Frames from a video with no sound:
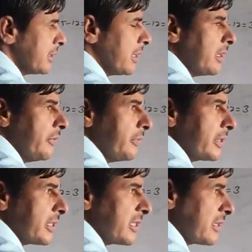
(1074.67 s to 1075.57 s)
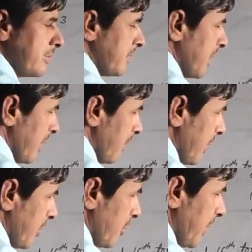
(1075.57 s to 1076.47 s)
31st term.
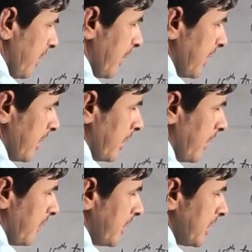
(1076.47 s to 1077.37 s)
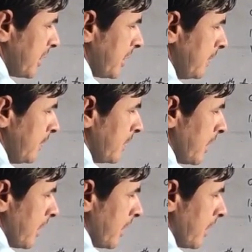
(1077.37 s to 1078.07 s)
What do you mean by 31st term?